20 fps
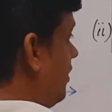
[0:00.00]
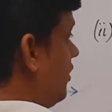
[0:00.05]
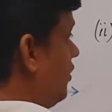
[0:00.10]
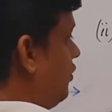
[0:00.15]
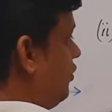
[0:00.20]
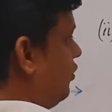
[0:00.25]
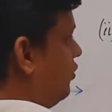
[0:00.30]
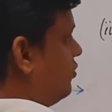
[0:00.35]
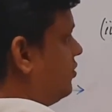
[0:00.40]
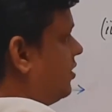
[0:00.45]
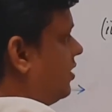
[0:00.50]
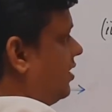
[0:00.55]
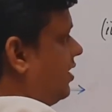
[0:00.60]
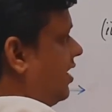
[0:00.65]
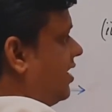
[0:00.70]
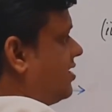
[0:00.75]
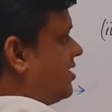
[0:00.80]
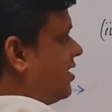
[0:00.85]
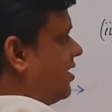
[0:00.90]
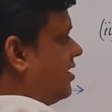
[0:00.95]
use
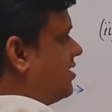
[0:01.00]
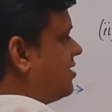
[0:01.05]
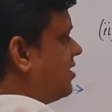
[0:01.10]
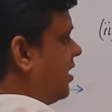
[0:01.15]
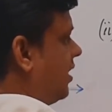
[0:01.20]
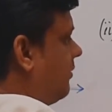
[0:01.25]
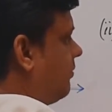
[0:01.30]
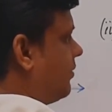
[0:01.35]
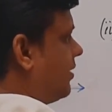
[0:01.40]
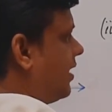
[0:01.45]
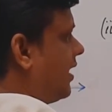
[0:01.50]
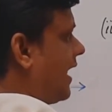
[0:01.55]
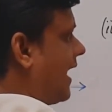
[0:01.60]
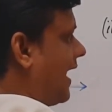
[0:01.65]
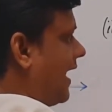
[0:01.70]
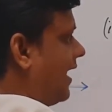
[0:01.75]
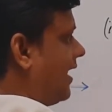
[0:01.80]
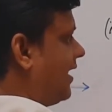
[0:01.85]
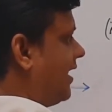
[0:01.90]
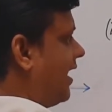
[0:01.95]
this concept,
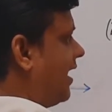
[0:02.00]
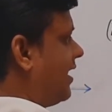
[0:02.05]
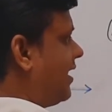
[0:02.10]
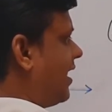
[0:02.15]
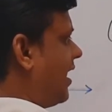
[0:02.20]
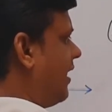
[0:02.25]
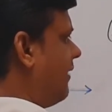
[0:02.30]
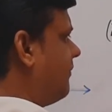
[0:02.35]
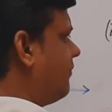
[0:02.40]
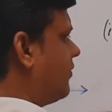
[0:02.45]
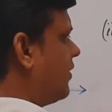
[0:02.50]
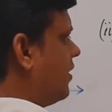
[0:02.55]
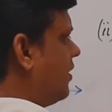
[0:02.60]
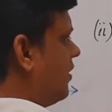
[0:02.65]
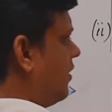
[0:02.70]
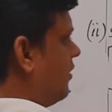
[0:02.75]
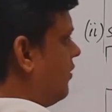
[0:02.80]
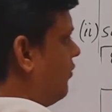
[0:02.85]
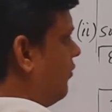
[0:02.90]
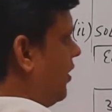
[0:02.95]
at that
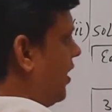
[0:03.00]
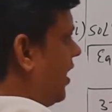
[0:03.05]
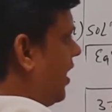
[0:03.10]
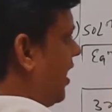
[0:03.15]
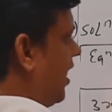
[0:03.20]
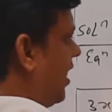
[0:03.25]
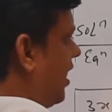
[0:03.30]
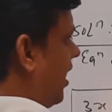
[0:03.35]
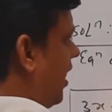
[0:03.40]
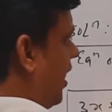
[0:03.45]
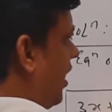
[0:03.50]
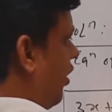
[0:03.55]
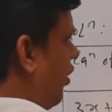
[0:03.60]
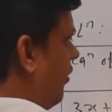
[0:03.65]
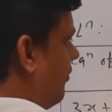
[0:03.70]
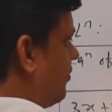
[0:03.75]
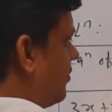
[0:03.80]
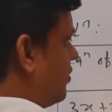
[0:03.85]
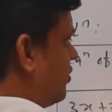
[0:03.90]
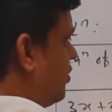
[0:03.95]
time we get a
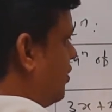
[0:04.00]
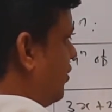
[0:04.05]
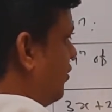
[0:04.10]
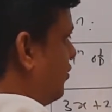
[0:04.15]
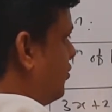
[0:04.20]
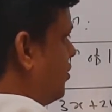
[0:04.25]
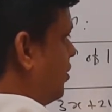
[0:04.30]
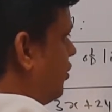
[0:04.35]
of 0,